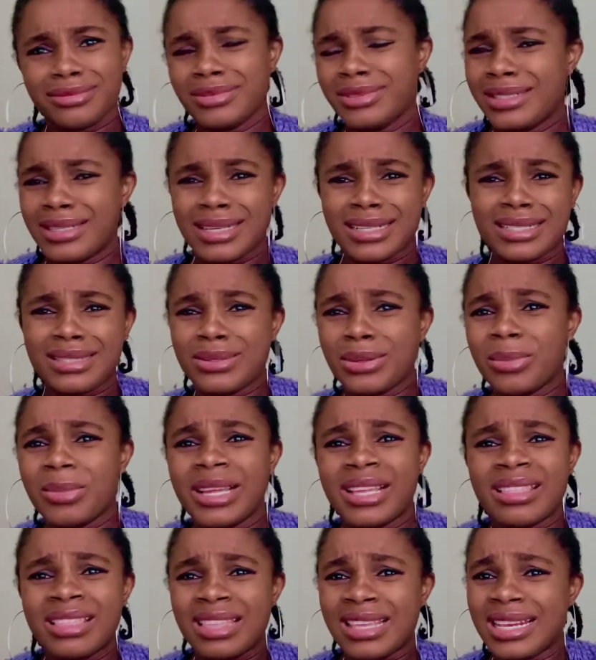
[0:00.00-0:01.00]
it's not my
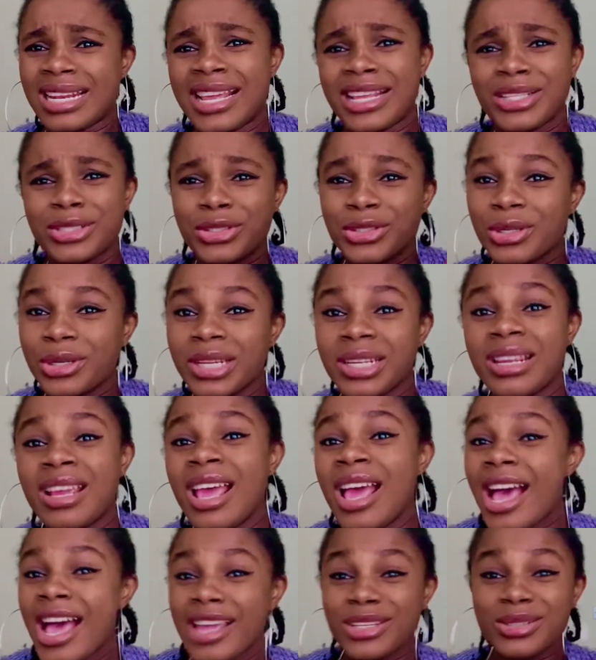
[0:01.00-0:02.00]
thing i enjoyed
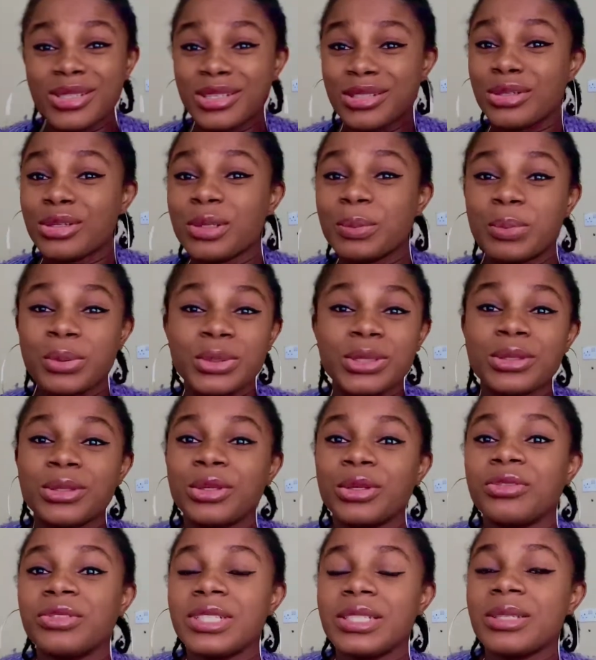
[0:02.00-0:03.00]
i just enjoyed posting all
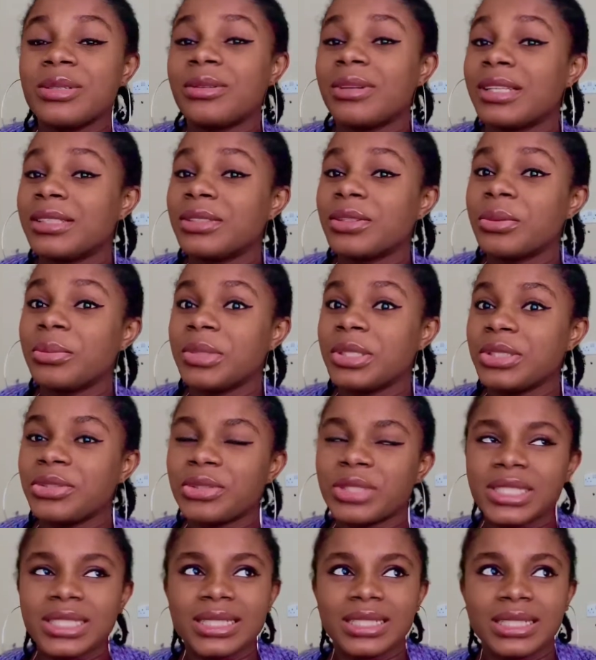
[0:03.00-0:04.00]
of these random
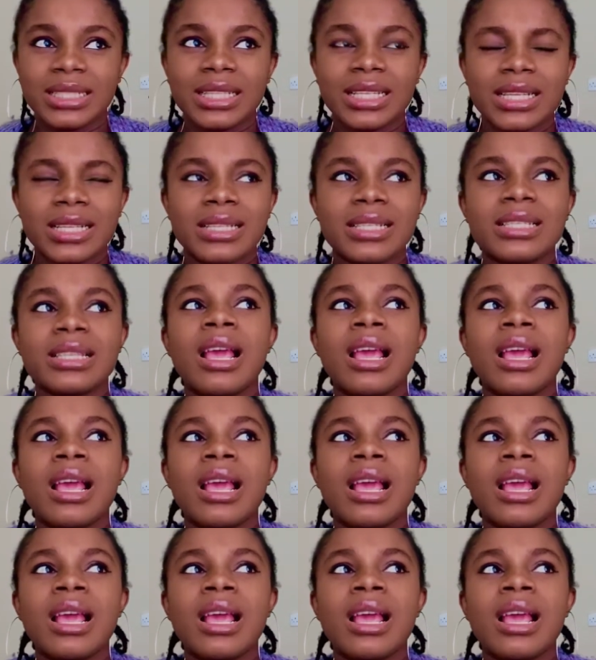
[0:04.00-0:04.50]
interesting things